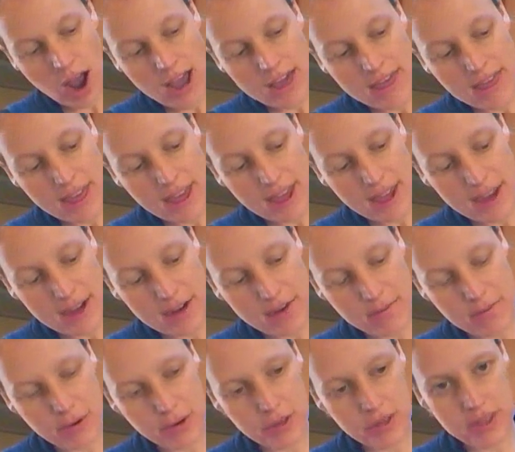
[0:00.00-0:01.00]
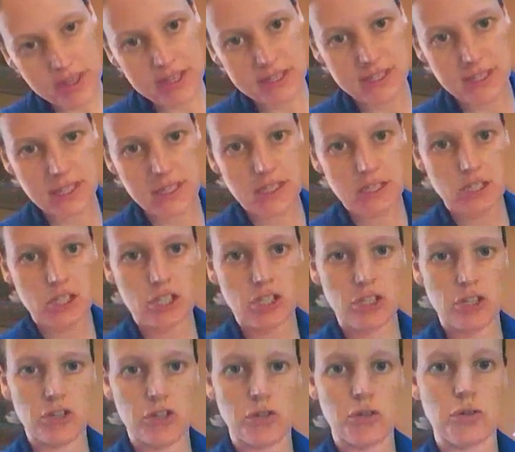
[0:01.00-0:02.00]
I then put this
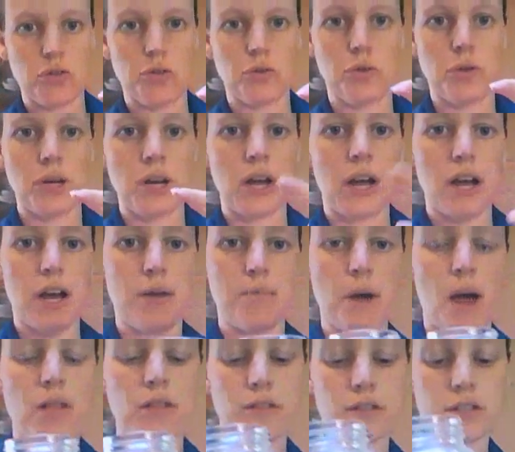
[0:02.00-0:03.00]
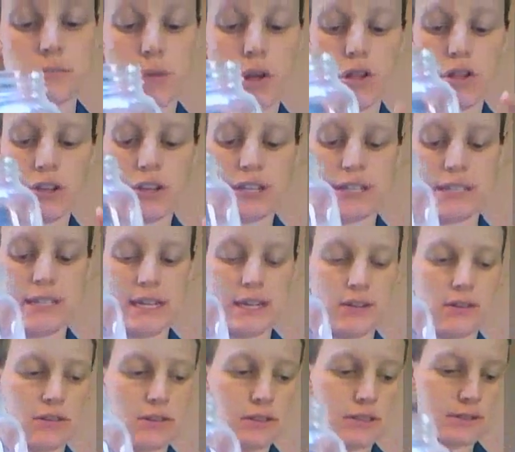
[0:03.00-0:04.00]
into other smaller
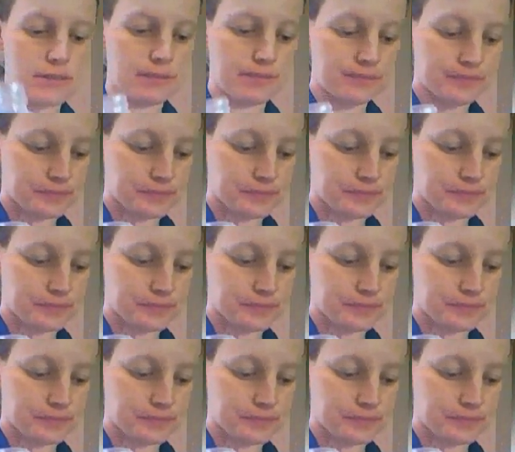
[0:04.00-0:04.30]
containers.